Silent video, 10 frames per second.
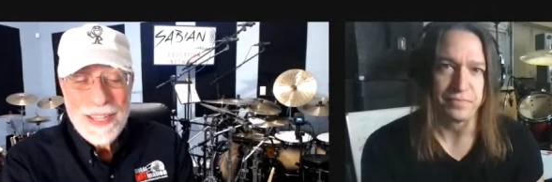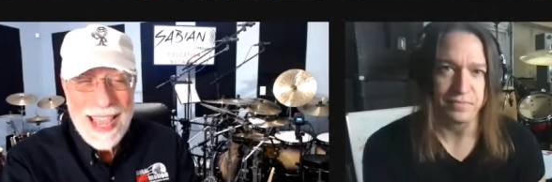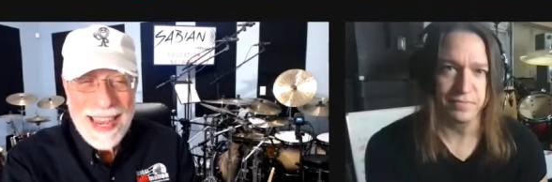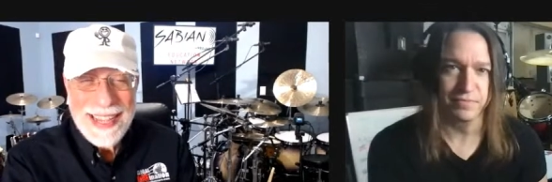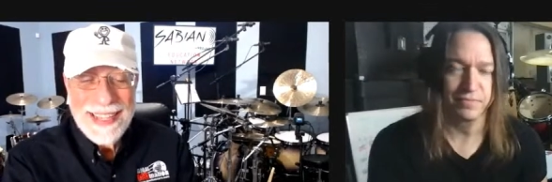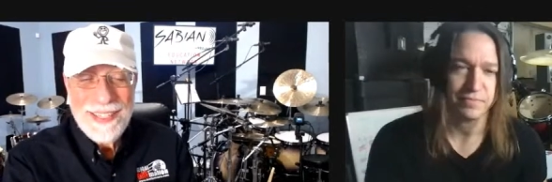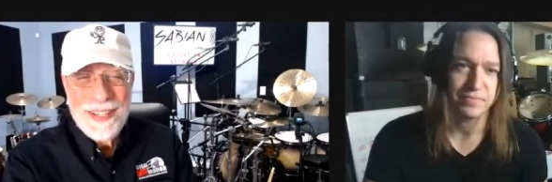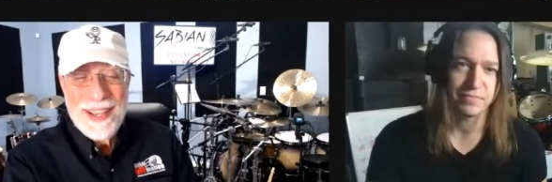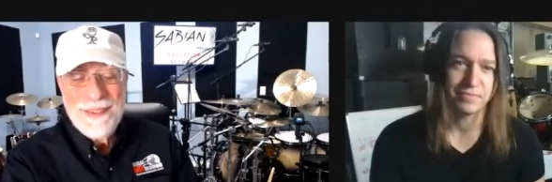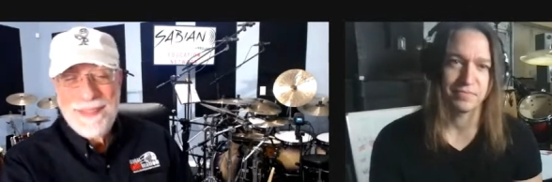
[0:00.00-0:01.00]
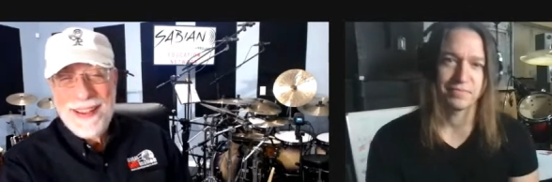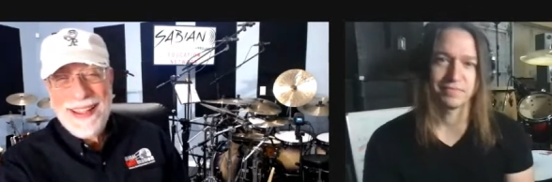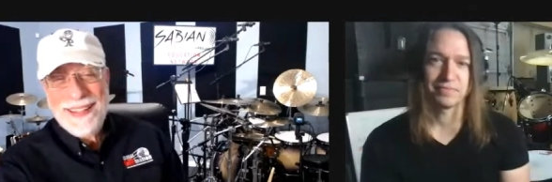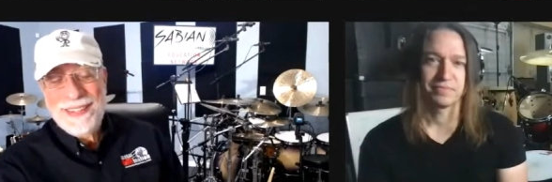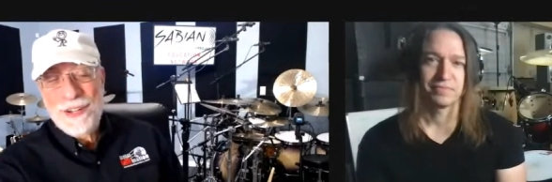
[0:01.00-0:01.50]
Speaker 1: Kenny is uh,
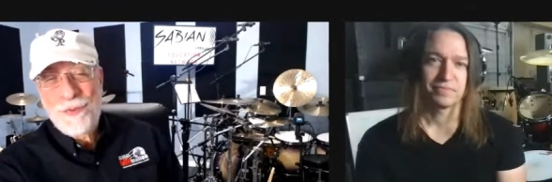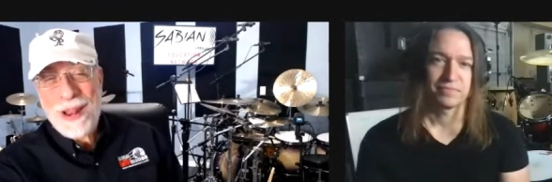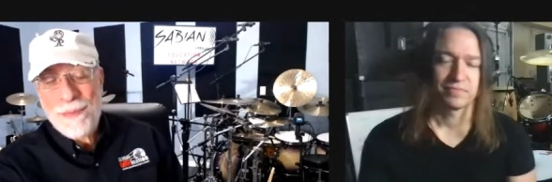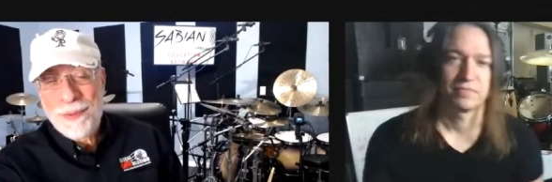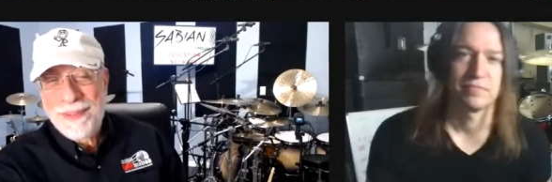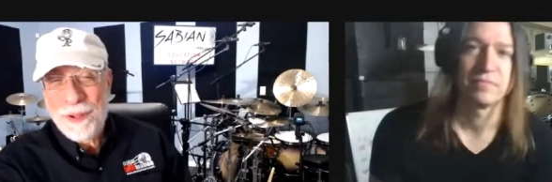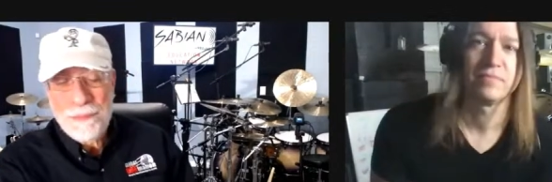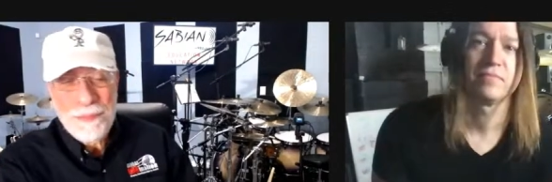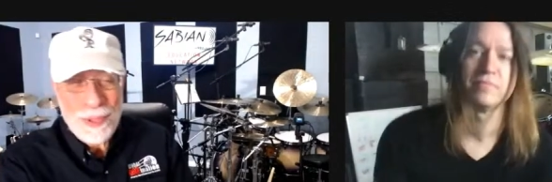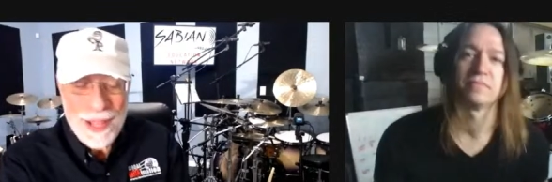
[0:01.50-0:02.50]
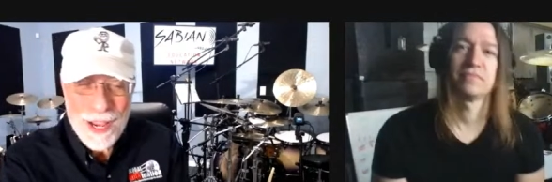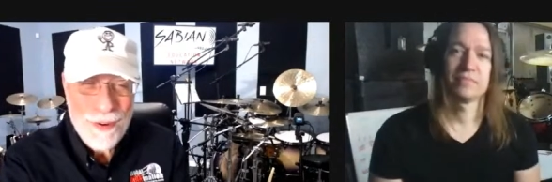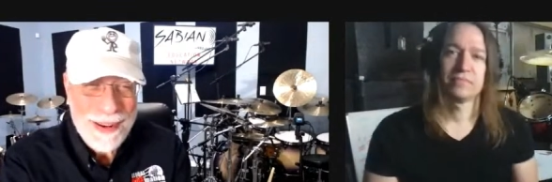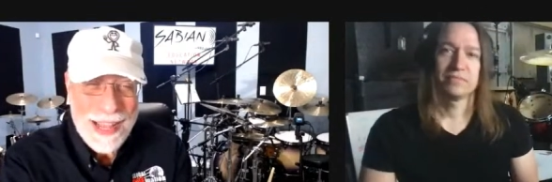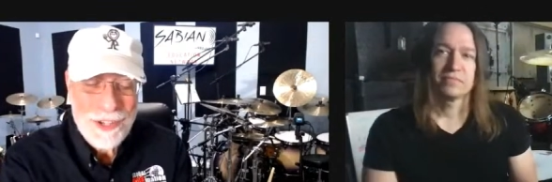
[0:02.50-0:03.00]
is an incredible you know player
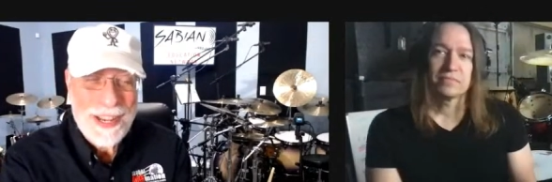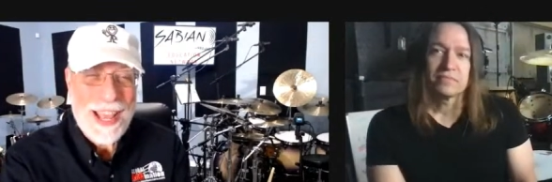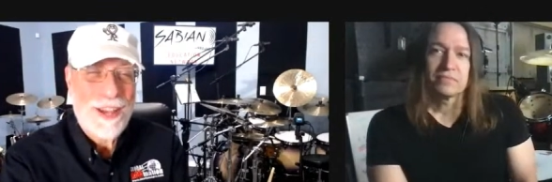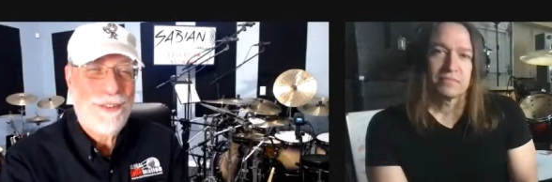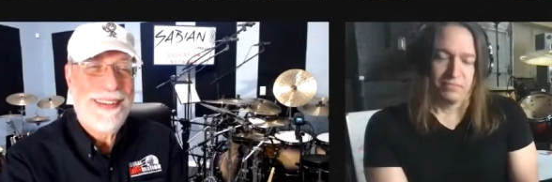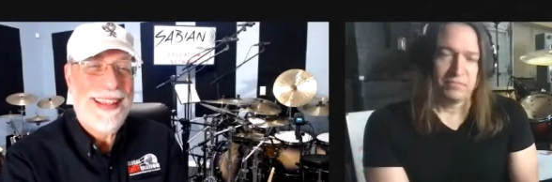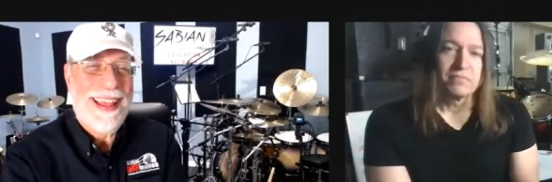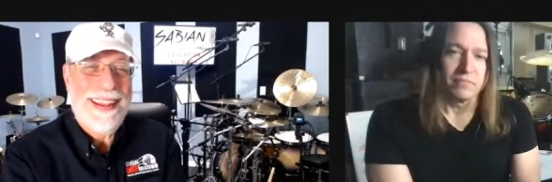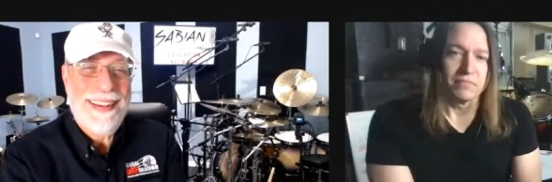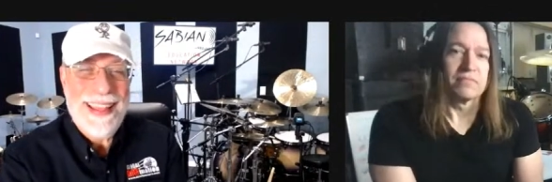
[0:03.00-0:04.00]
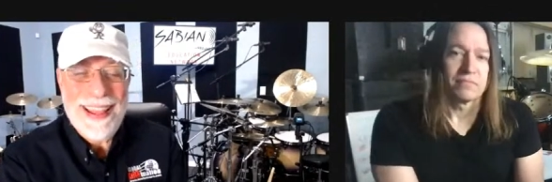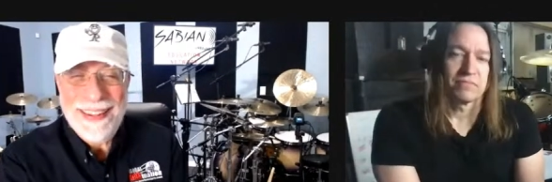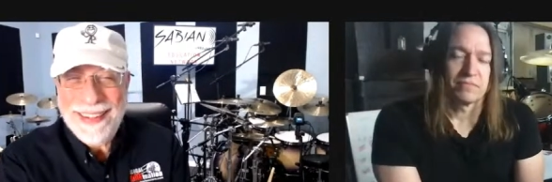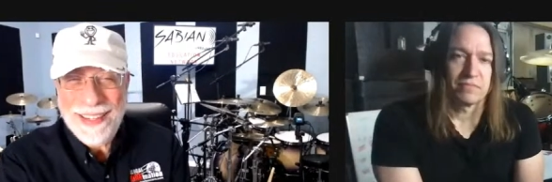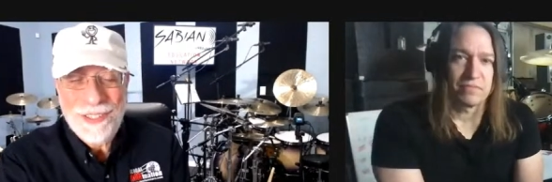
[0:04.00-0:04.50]
and educator and and
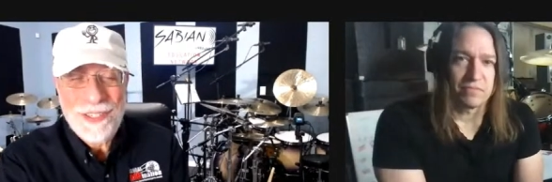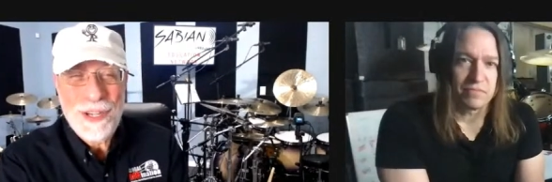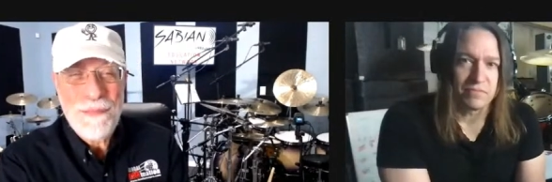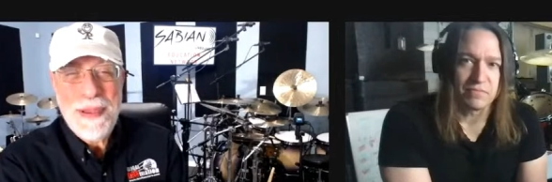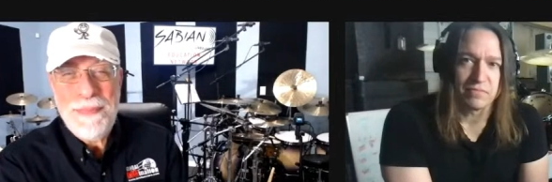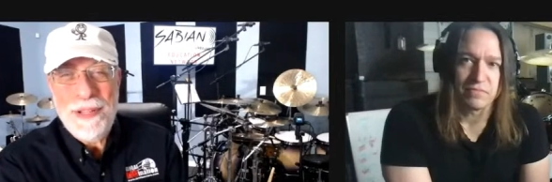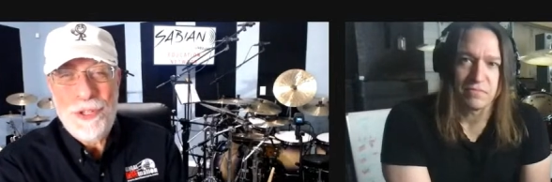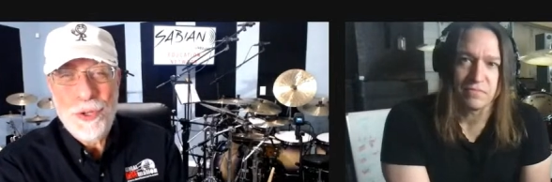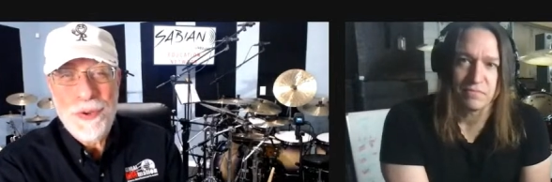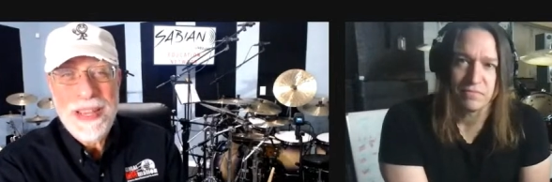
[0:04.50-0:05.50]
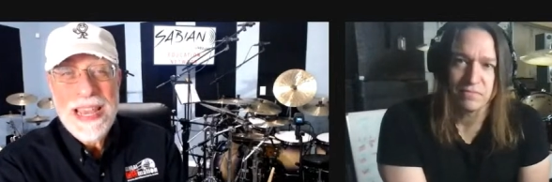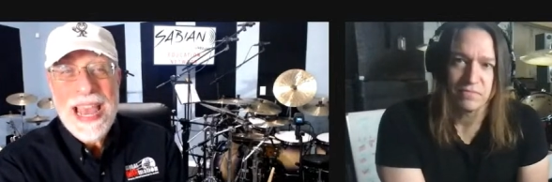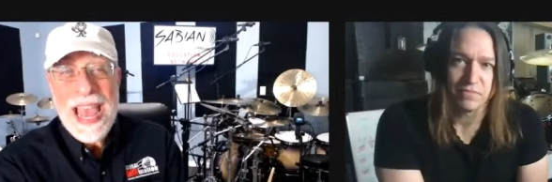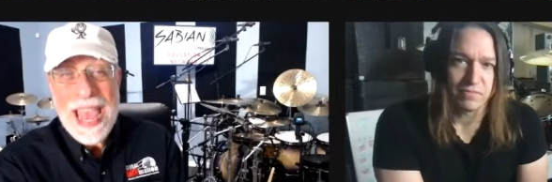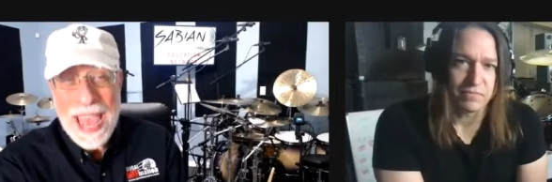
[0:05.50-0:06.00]
and his commitment to
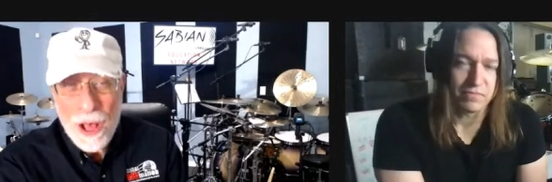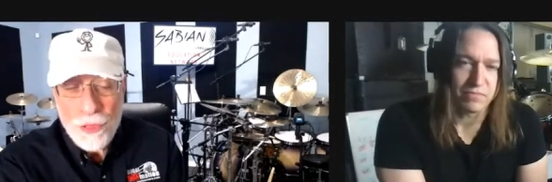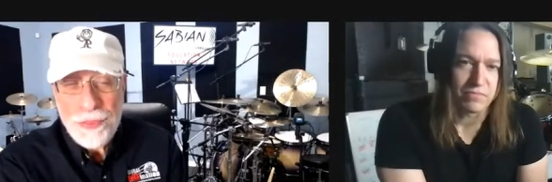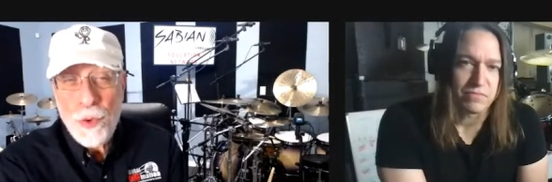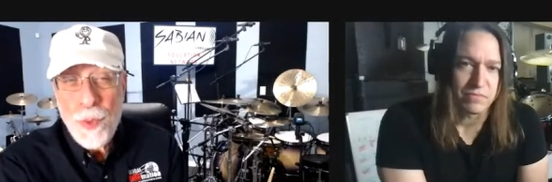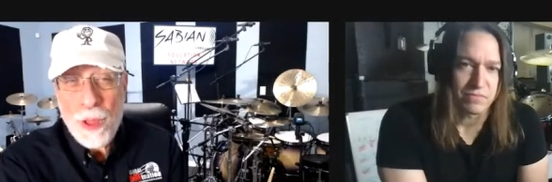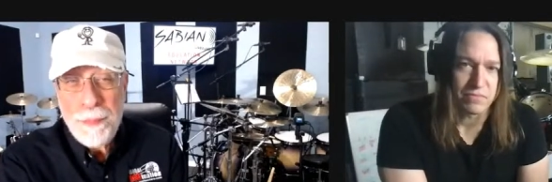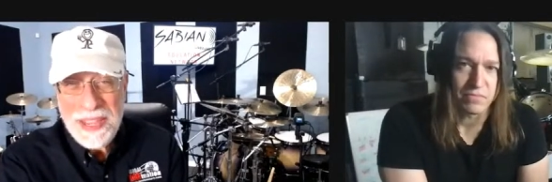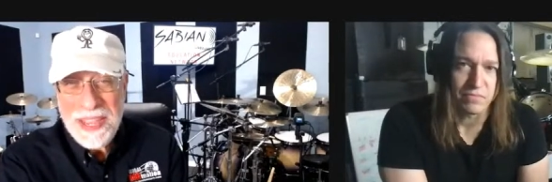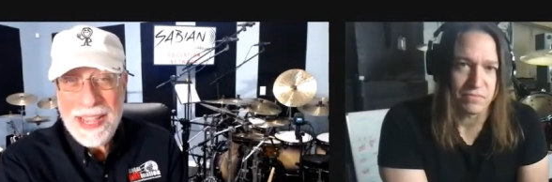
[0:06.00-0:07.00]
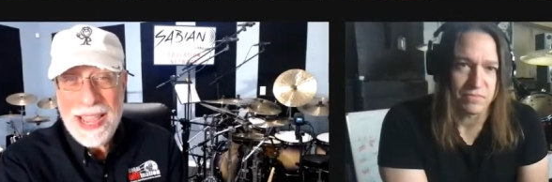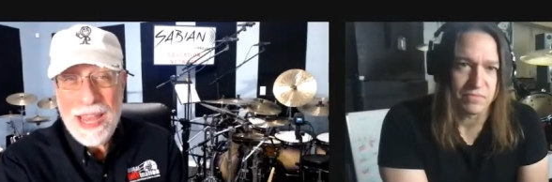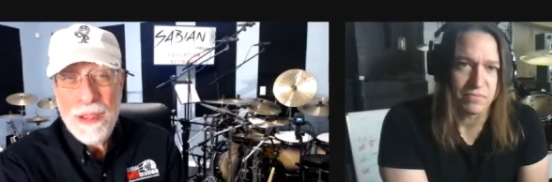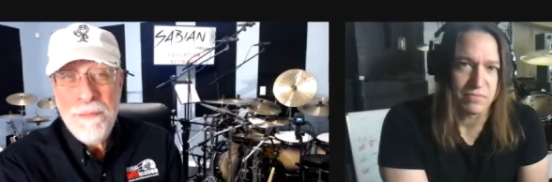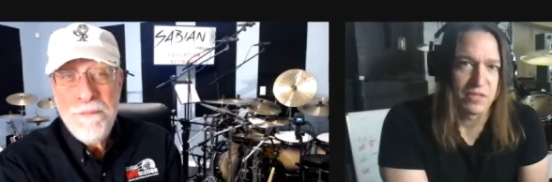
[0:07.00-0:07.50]
health and well being
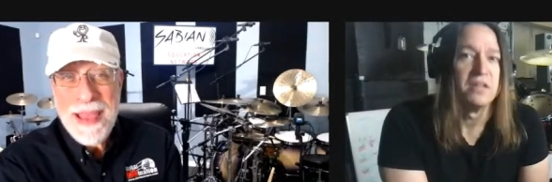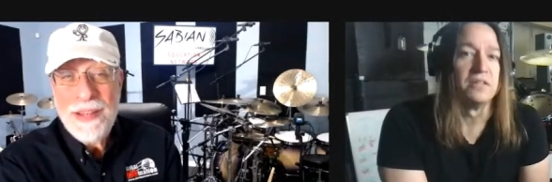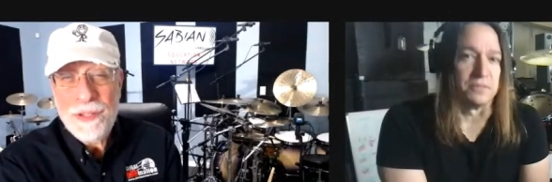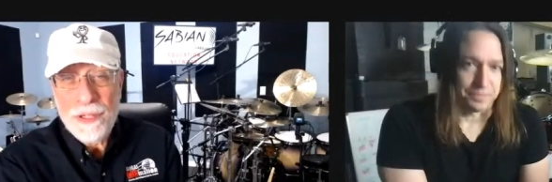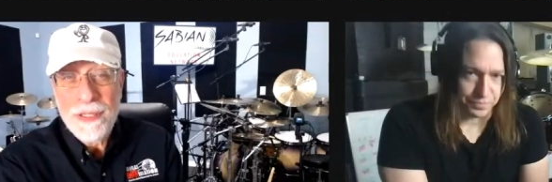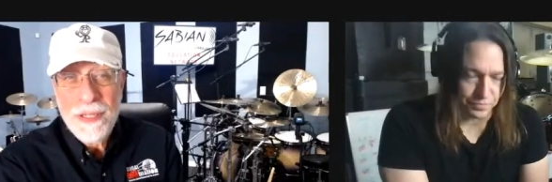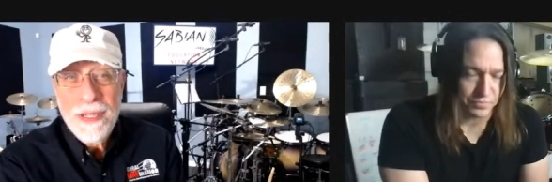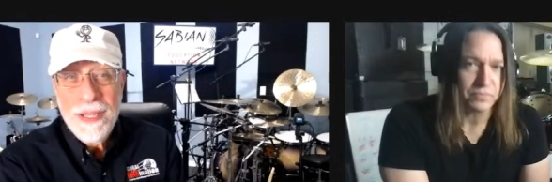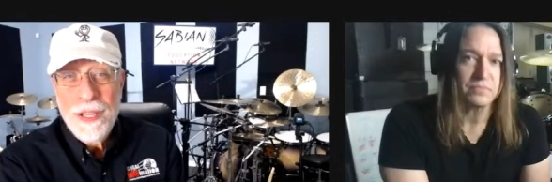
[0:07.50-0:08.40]
and mental